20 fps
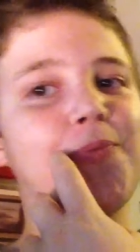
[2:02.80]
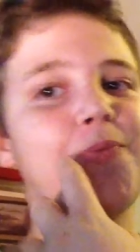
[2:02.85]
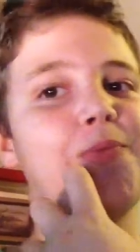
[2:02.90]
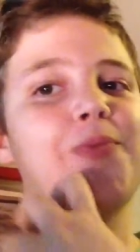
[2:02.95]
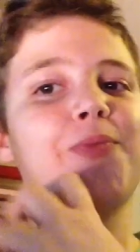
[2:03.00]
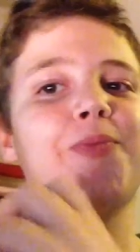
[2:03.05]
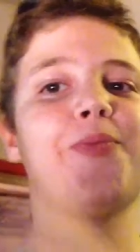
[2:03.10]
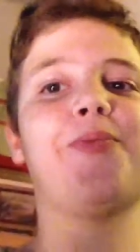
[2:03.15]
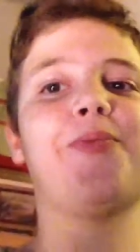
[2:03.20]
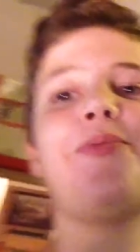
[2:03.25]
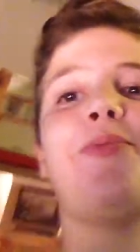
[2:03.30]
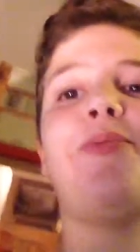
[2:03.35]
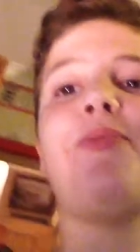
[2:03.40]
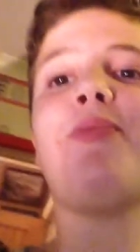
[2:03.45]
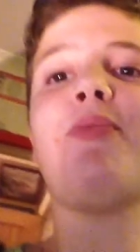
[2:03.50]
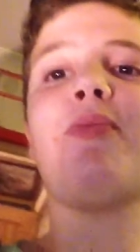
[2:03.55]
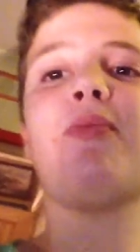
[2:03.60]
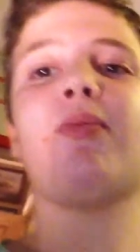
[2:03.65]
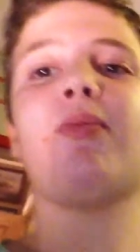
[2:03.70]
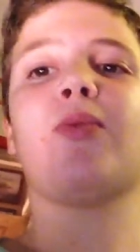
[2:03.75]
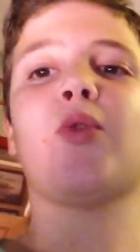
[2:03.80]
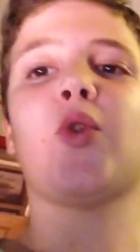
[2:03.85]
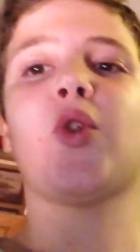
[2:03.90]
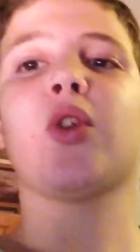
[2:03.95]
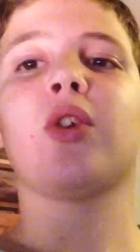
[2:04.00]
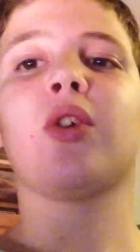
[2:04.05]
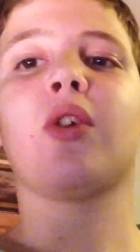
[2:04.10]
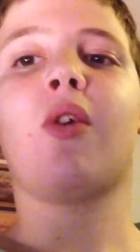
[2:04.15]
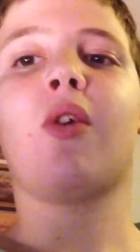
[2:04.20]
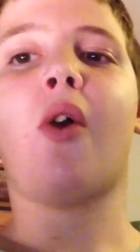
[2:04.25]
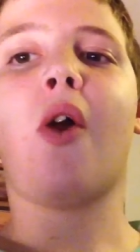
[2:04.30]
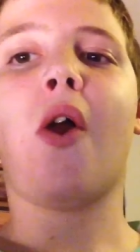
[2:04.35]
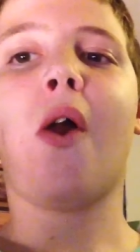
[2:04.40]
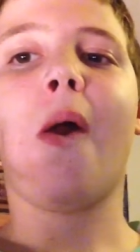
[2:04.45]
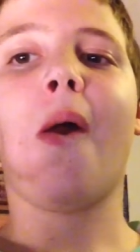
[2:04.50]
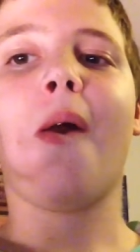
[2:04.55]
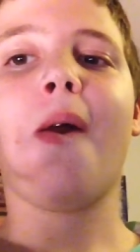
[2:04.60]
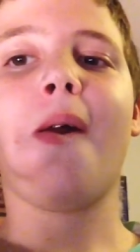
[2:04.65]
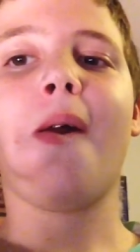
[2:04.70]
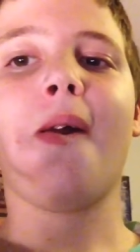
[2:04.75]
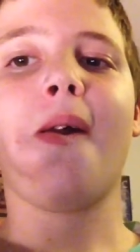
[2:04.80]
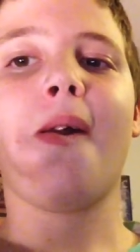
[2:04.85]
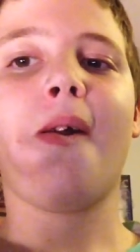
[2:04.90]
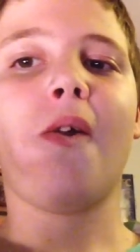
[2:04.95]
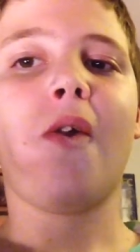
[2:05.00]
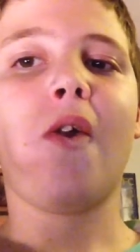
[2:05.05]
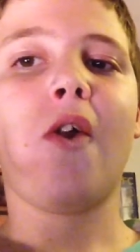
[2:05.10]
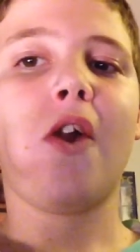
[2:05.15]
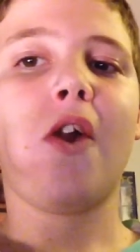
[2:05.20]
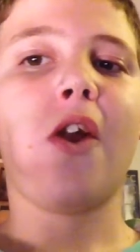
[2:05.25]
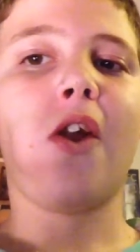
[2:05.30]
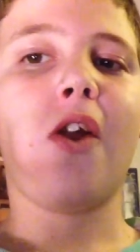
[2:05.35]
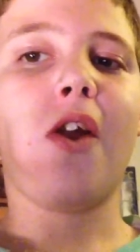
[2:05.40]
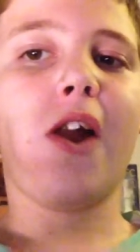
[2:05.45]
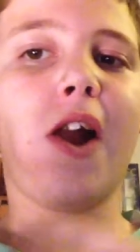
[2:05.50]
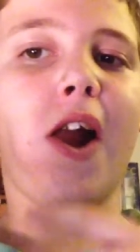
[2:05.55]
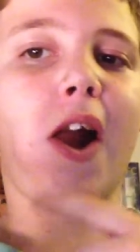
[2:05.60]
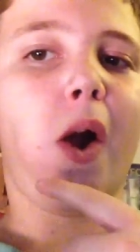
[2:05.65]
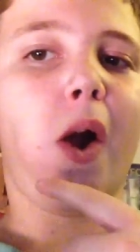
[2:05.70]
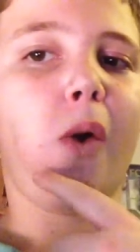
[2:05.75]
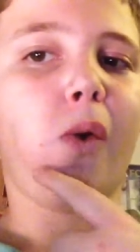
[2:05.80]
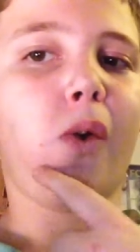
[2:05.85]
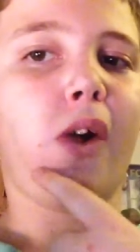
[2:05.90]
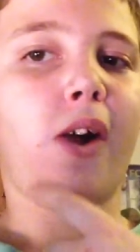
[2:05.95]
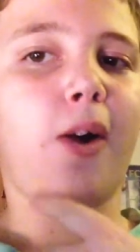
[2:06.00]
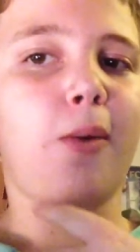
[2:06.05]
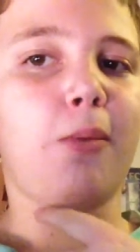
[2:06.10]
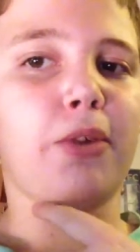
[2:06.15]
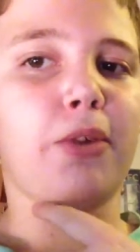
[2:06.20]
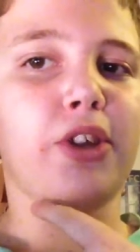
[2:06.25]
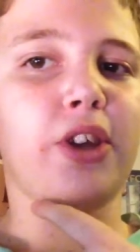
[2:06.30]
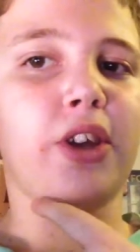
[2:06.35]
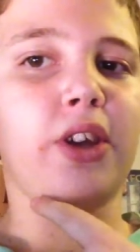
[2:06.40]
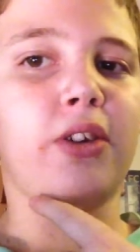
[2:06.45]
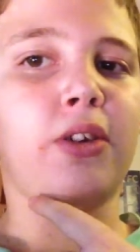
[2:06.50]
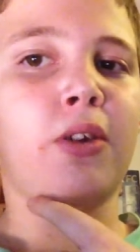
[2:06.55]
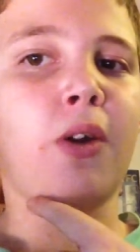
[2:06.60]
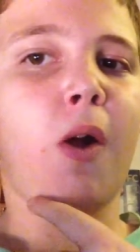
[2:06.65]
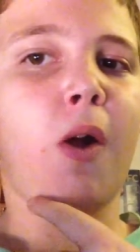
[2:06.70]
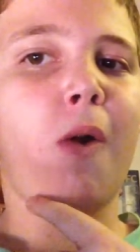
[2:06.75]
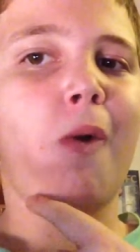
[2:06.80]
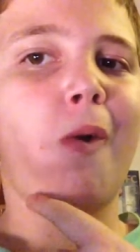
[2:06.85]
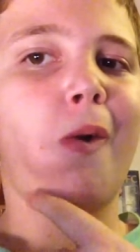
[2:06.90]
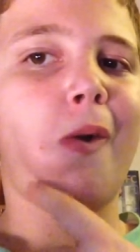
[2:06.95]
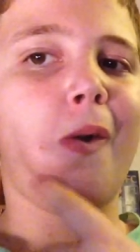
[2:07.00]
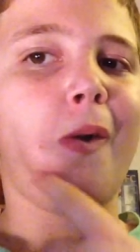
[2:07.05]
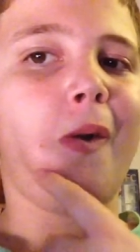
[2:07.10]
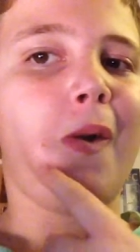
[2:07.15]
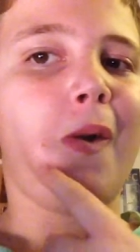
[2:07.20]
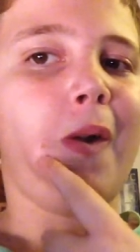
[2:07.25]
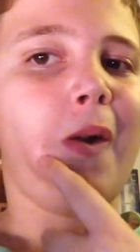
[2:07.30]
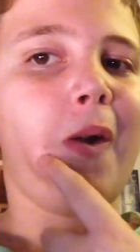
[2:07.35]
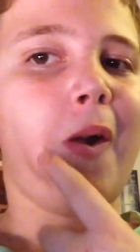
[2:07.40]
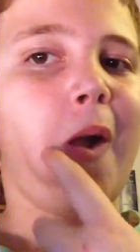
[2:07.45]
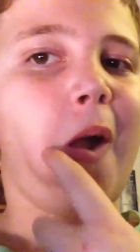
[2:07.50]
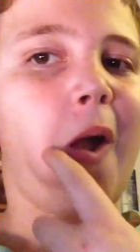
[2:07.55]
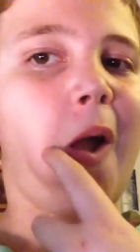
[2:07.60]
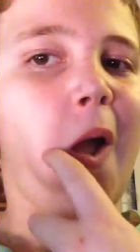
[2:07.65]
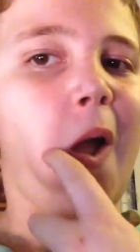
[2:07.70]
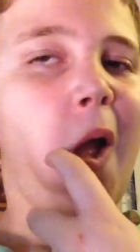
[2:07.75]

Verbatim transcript: another challenge about update the hell is that on my cheek? Chocolate?